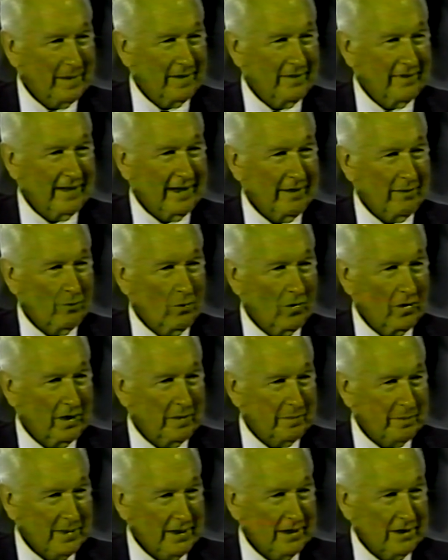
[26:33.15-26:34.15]
They
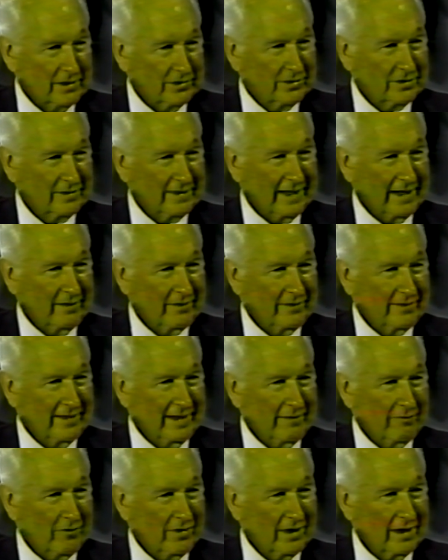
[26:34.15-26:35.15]
wanted peace.
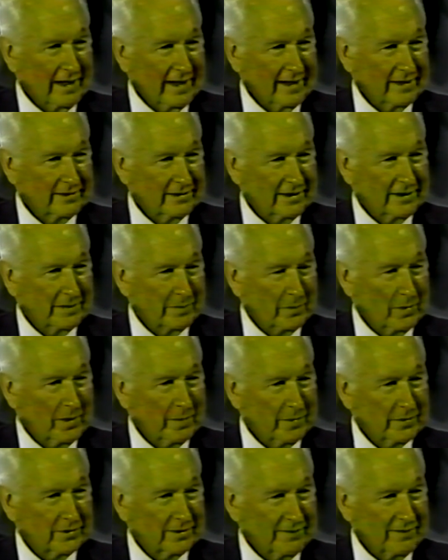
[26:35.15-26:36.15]
They realized that the
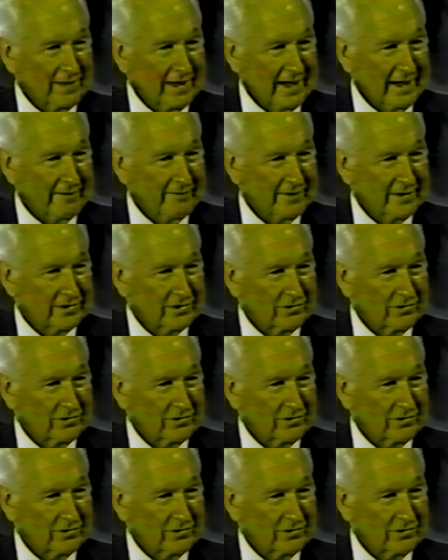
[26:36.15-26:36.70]
purpose of life is